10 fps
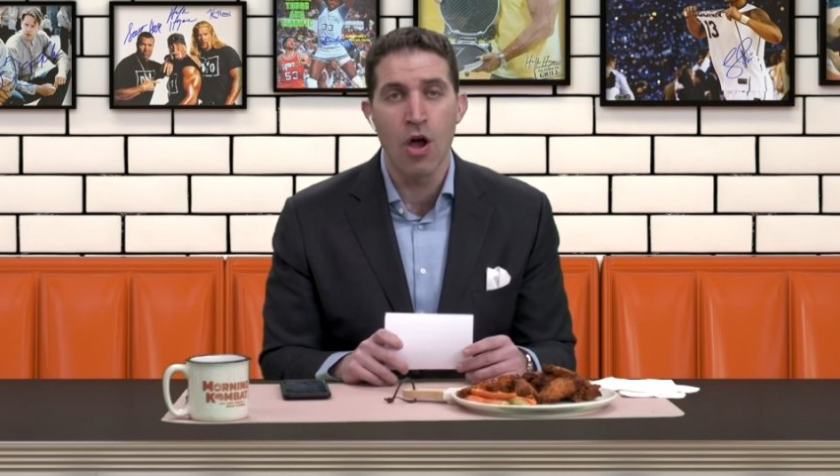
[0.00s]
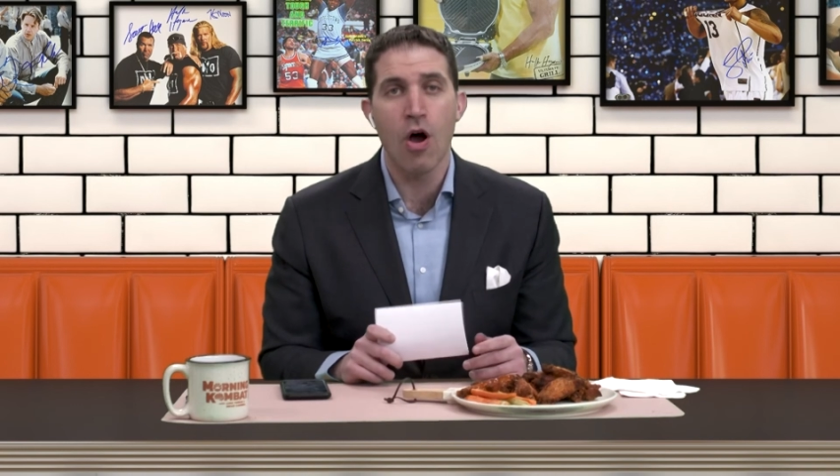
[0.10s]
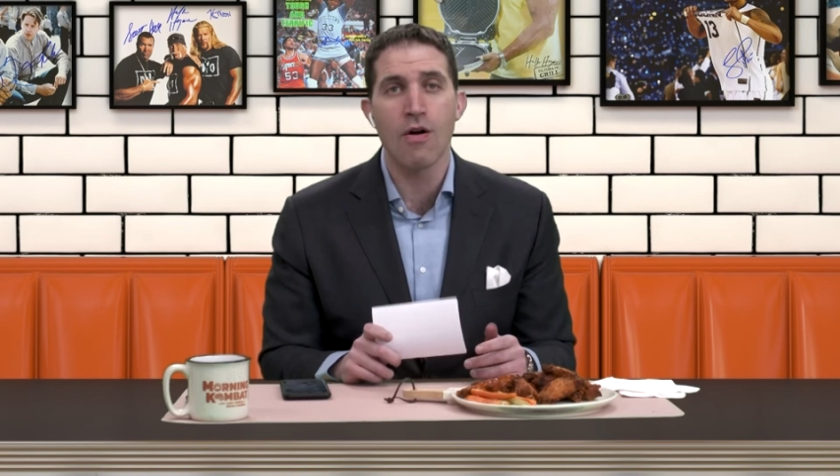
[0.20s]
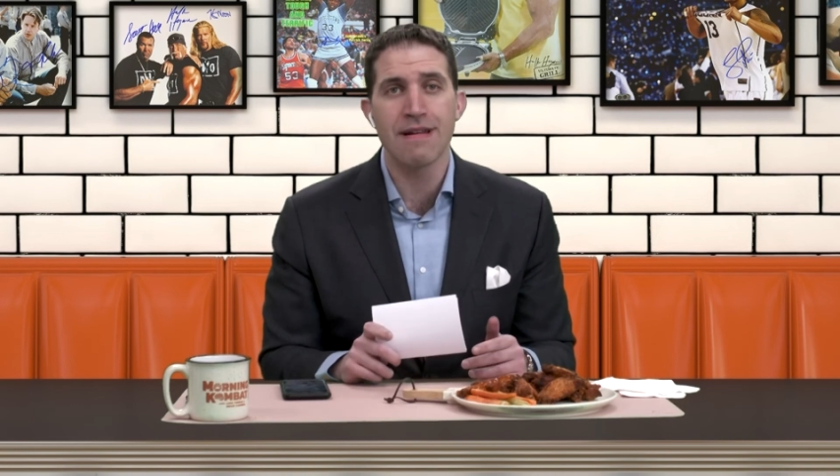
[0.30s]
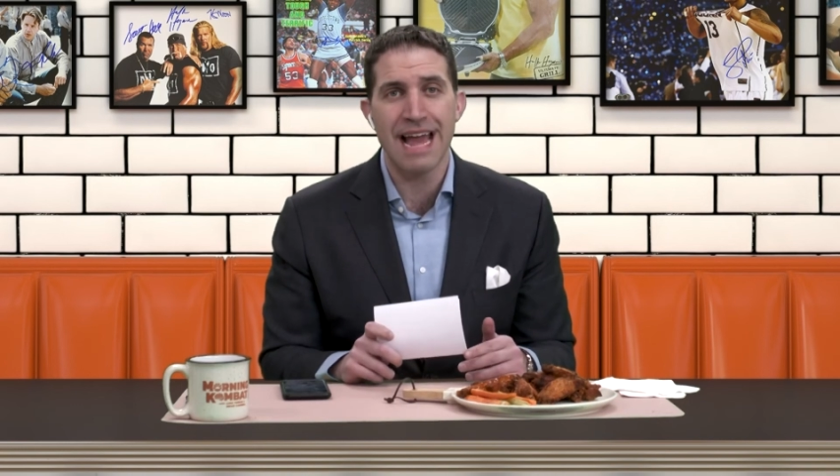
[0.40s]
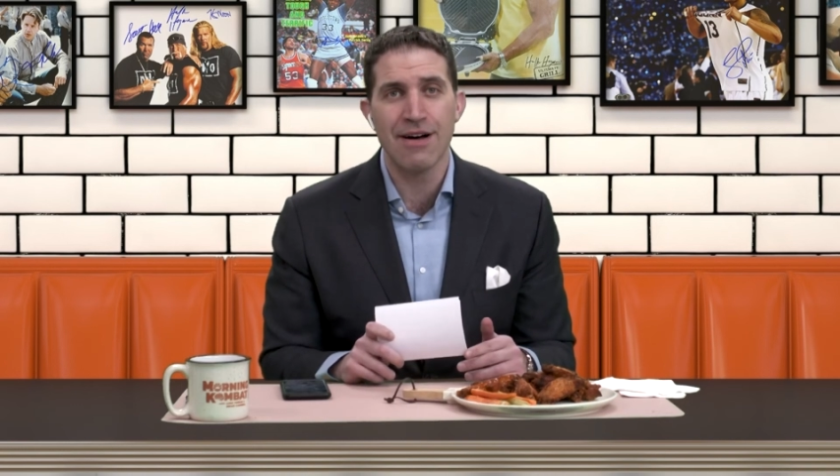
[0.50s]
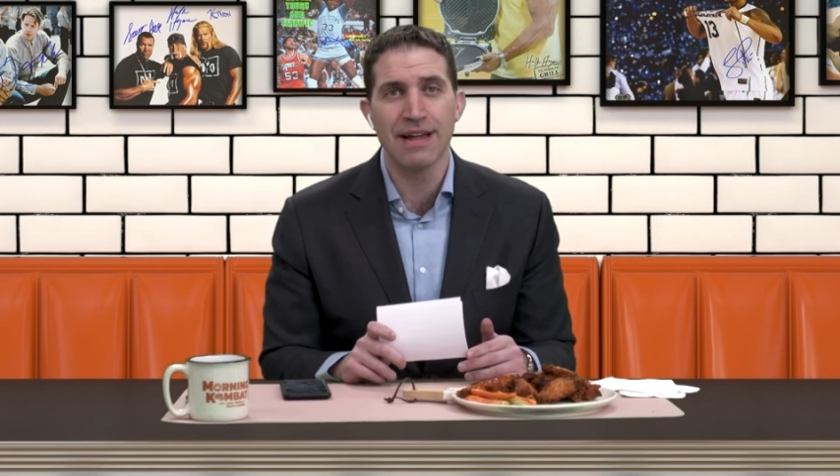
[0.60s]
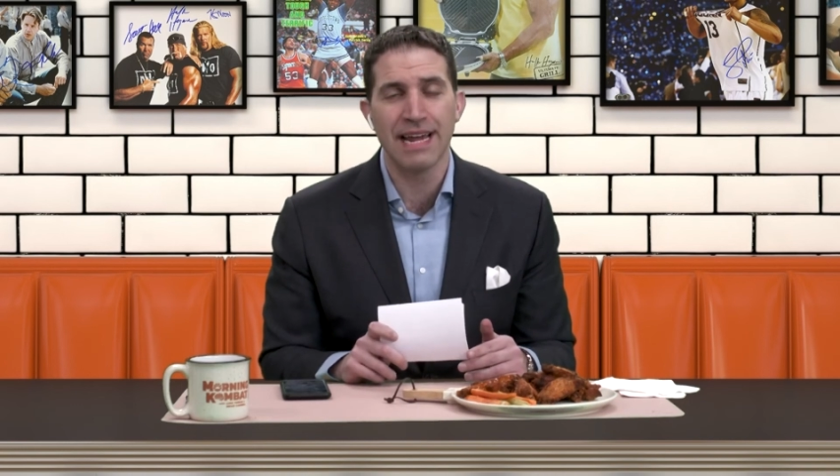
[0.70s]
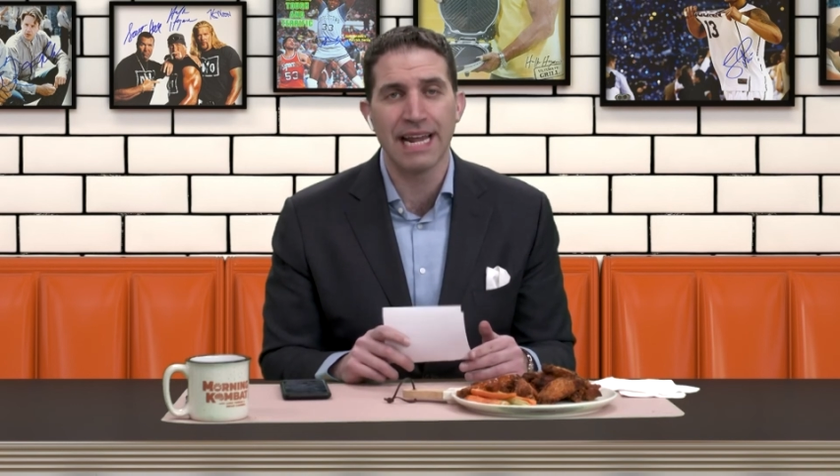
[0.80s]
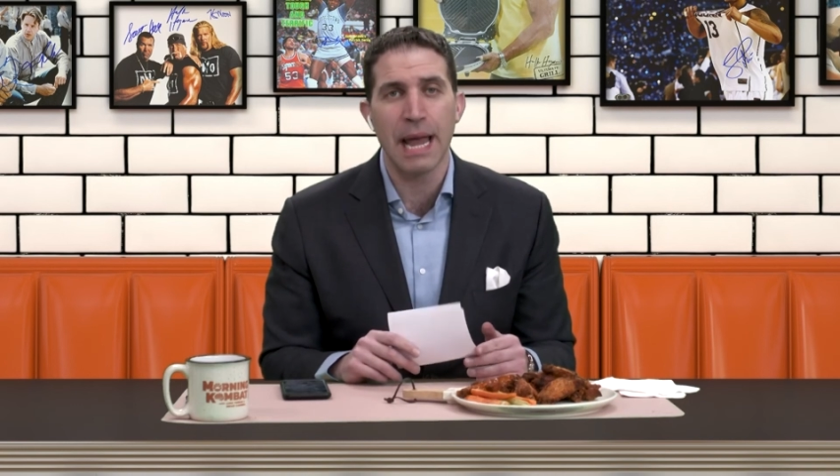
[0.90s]
are now
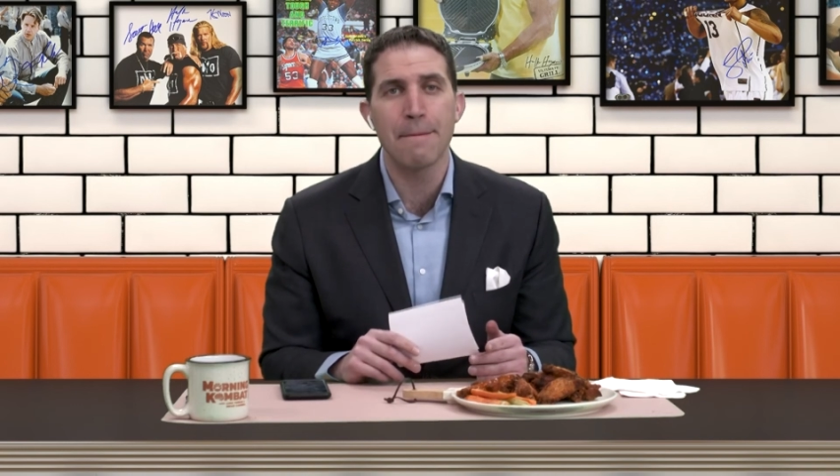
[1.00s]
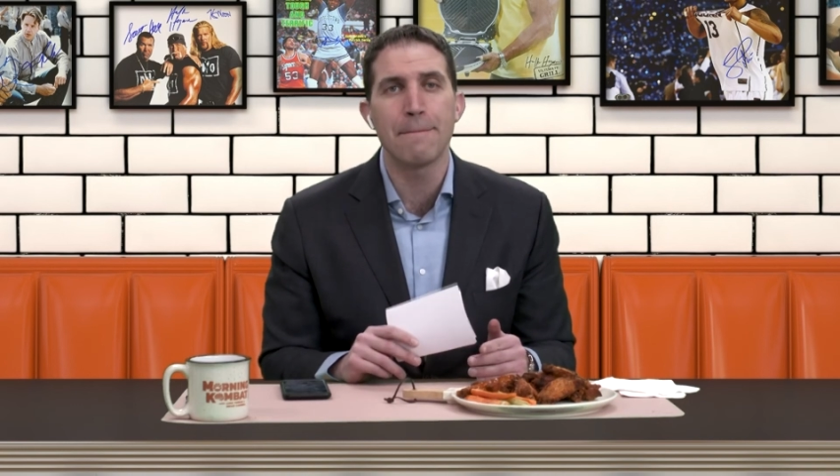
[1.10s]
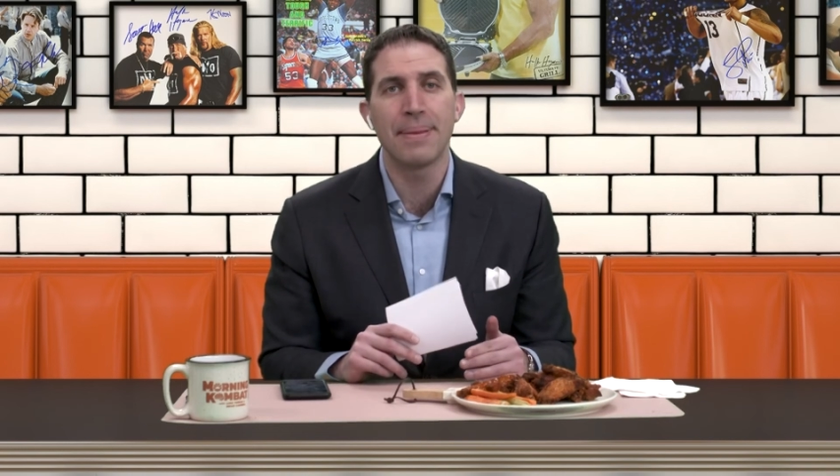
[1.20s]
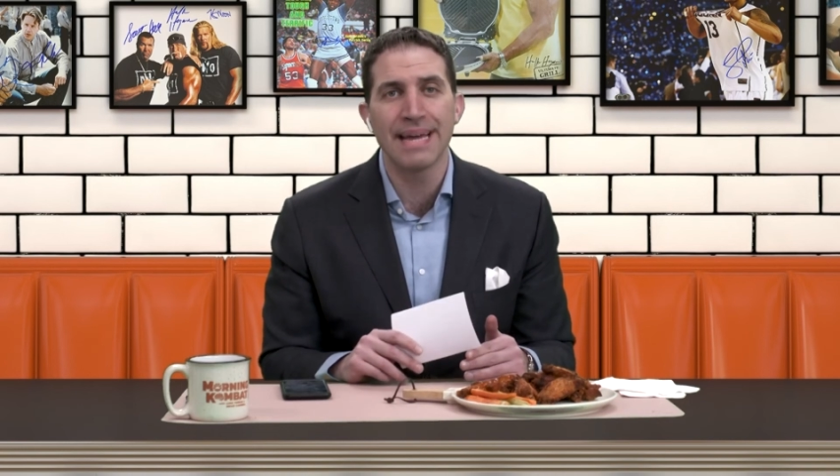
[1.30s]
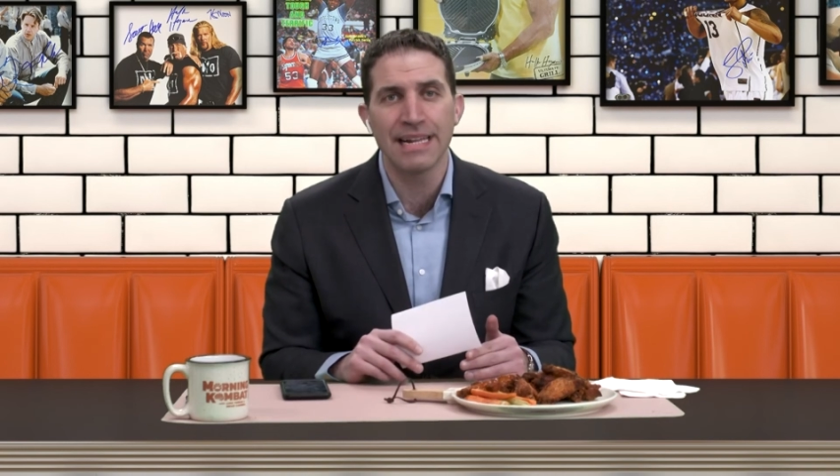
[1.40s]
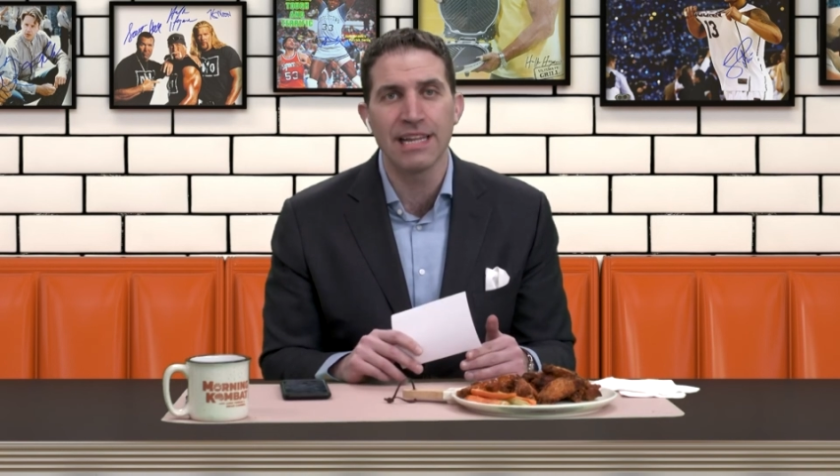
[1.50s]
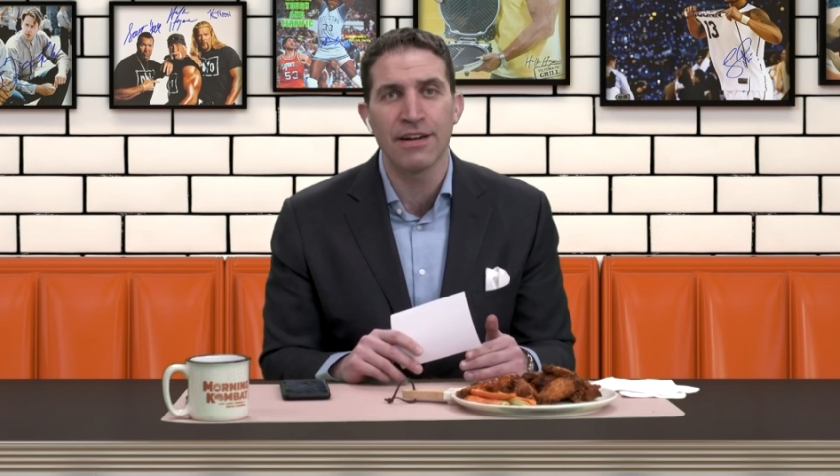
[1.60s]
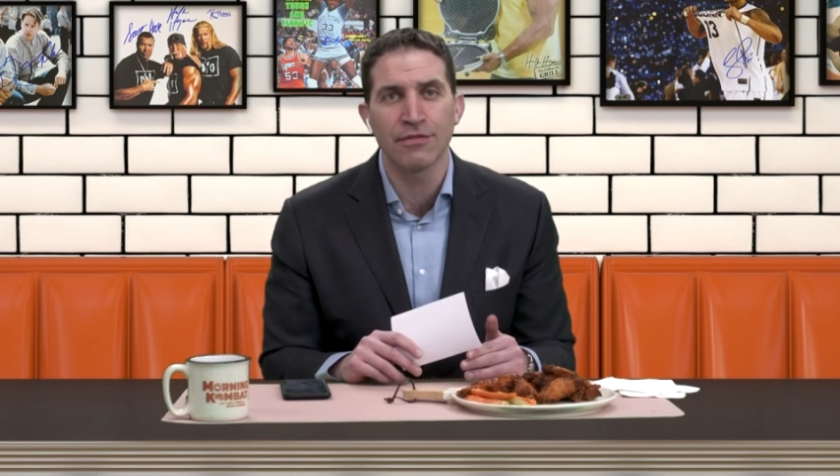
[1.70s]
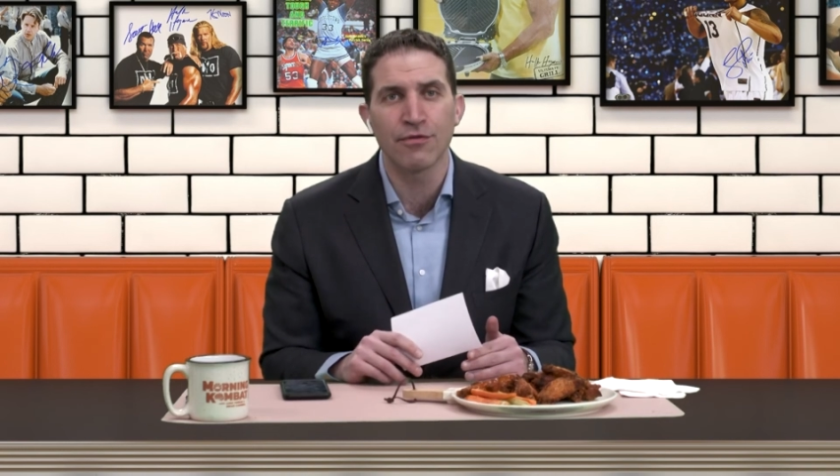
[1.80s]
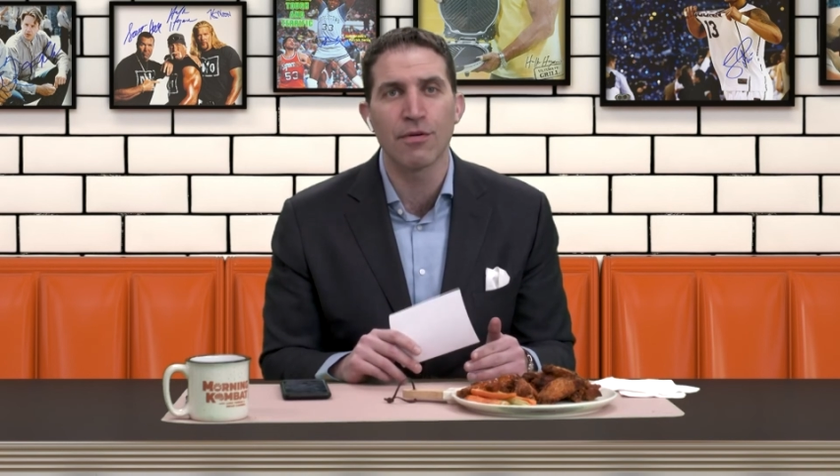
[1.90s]
getting a big
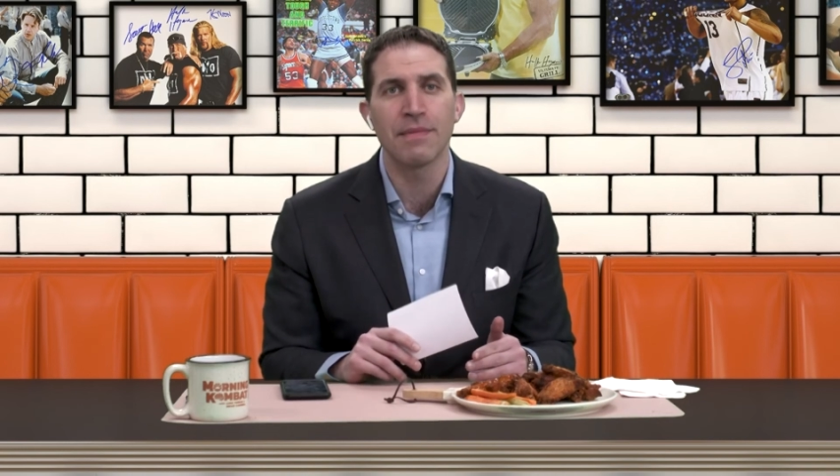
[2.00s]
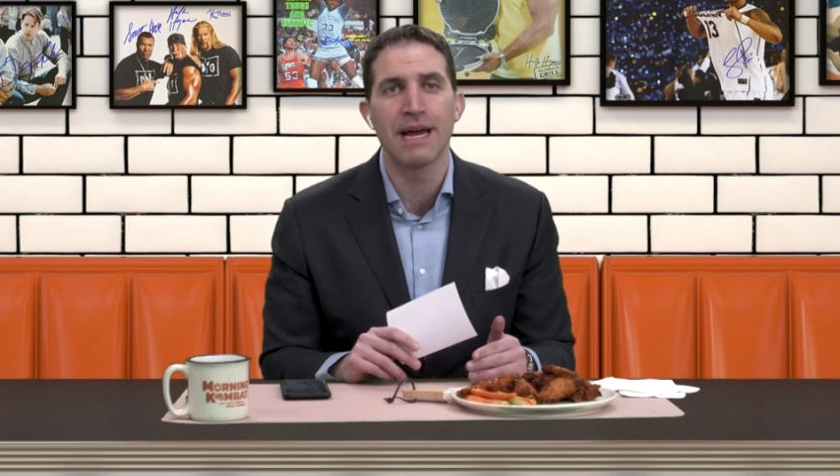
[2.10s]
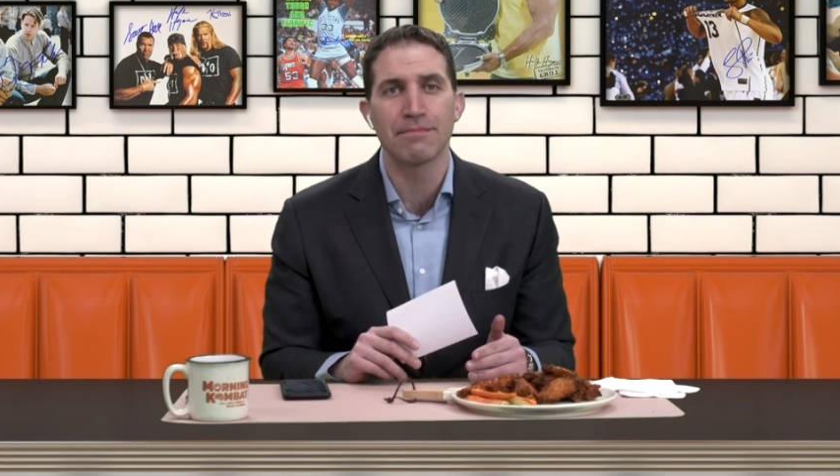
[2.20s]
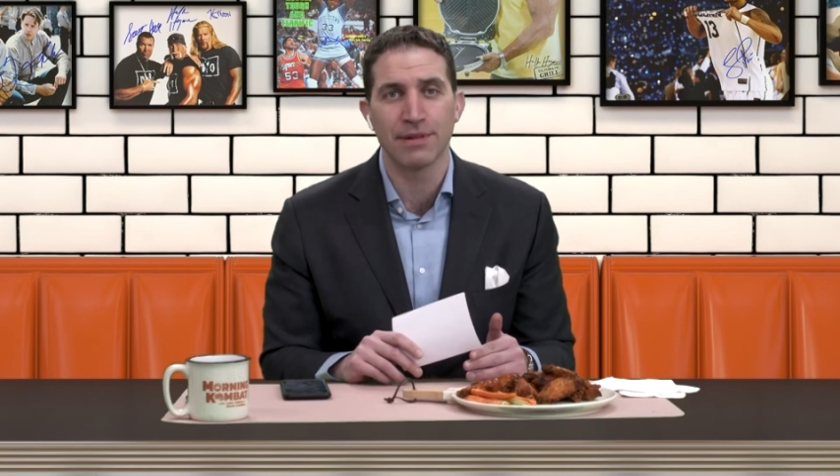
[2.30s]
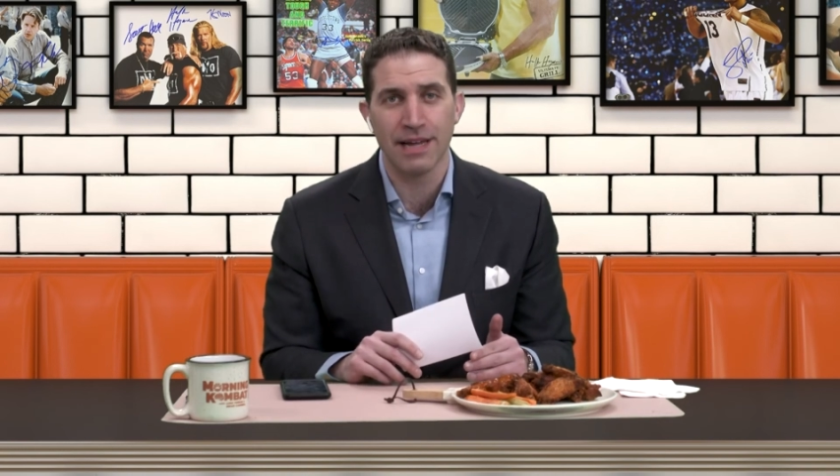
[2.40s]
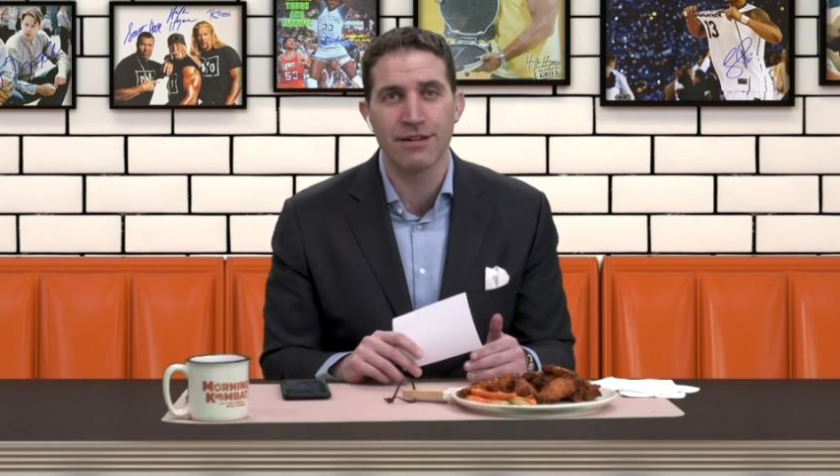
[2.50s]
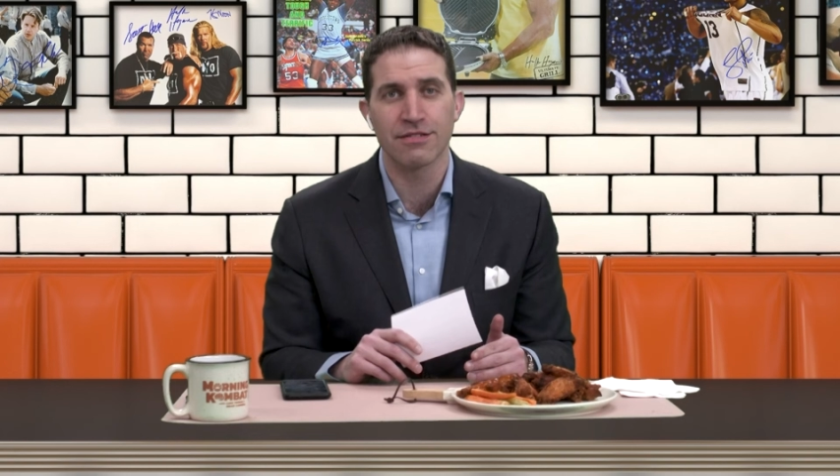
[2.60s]
lift from that player,